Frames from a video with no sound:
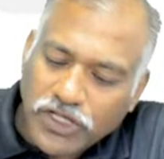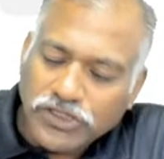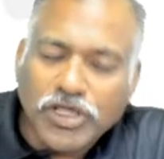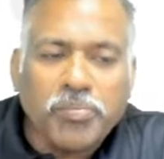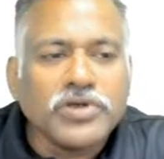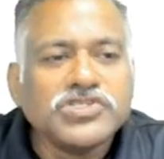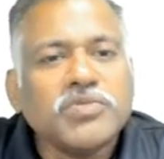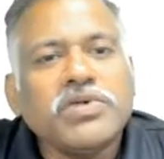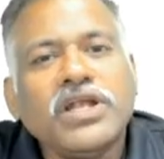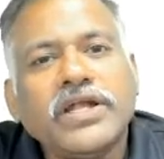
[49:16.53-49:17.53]
The
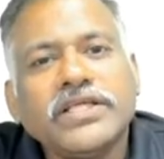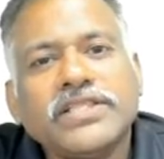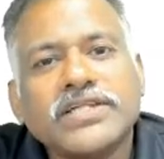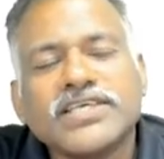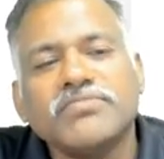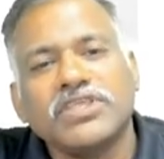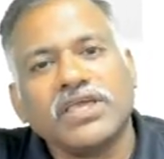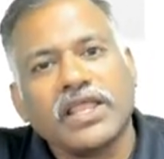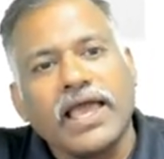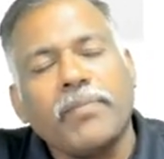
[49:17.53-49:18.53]
possibility that something
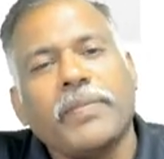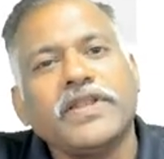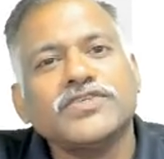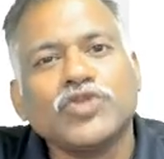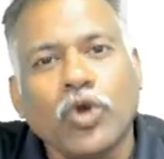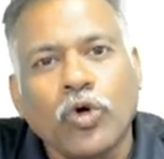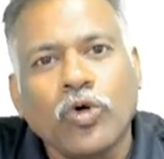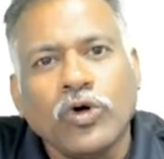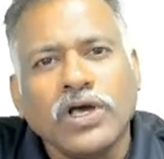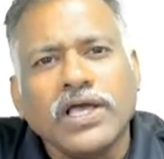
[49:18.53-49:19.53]
can happen is
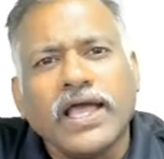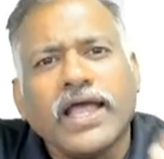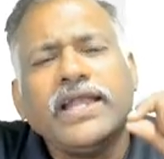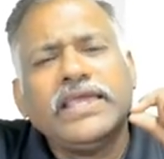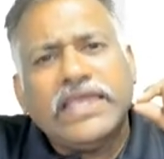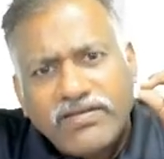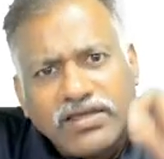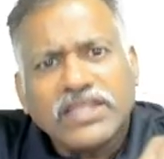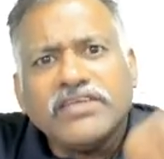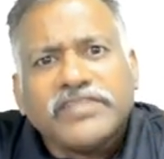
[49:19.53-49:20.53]
low. And
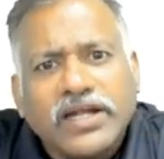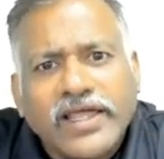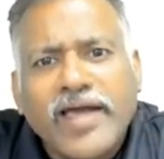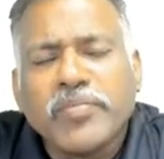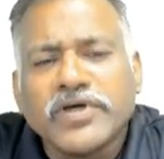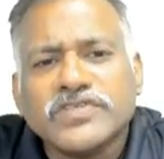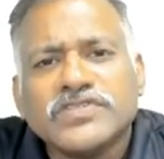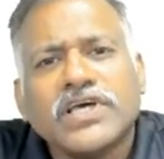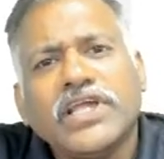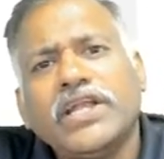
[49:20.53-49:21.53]
even if that happens,
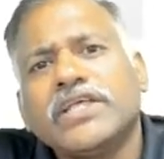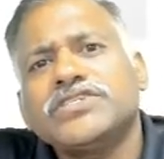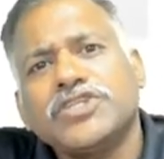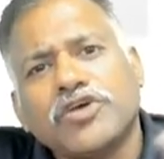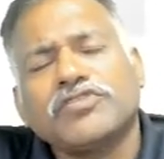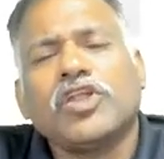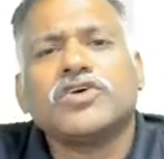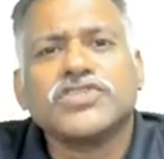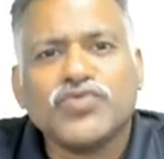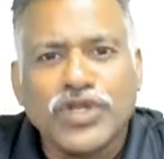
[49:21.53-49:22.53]
the intensity of the
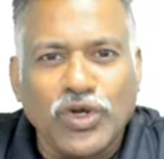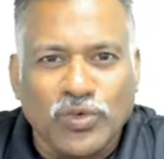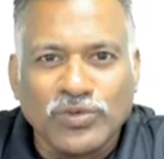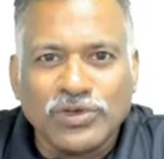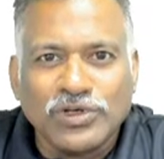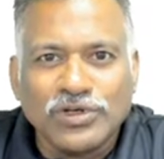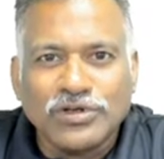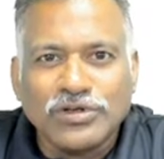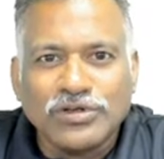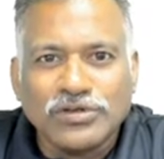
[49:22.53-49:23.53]
loss is very low.
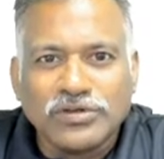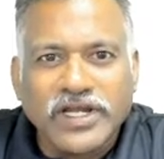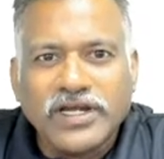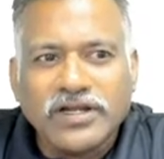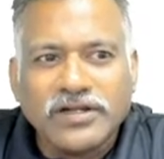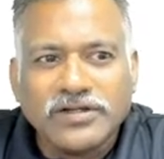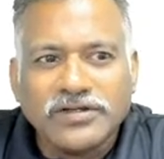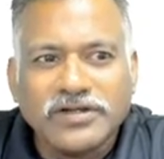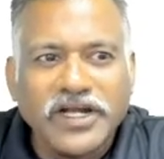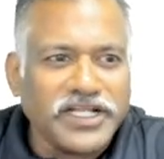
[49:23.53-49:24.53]
Right?
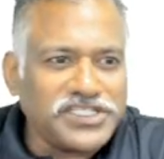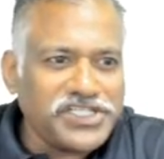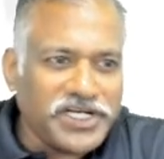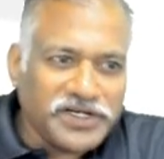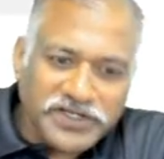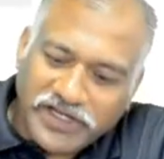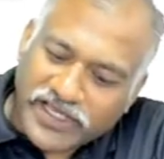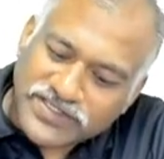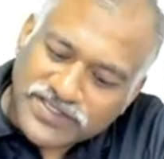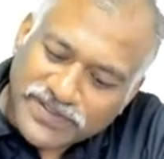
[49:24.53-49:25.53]
Retention.
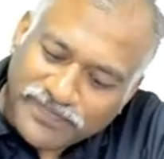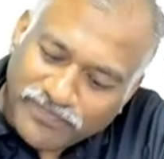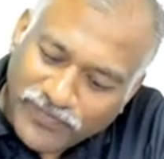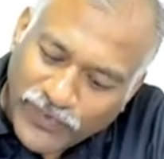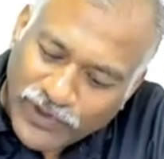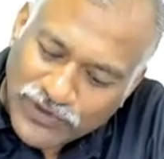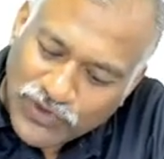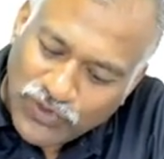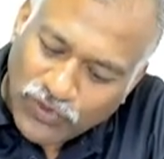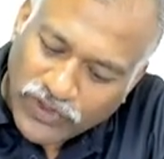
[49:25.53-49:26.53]
Yes. So
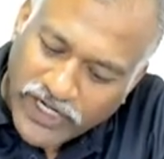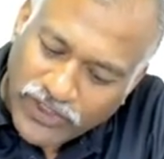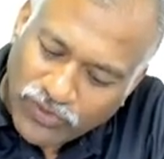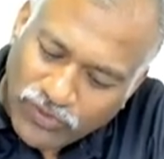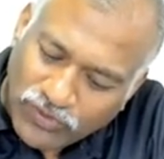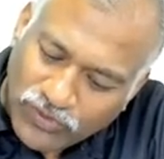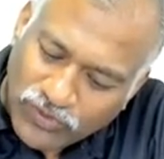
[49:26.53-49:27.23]
you try to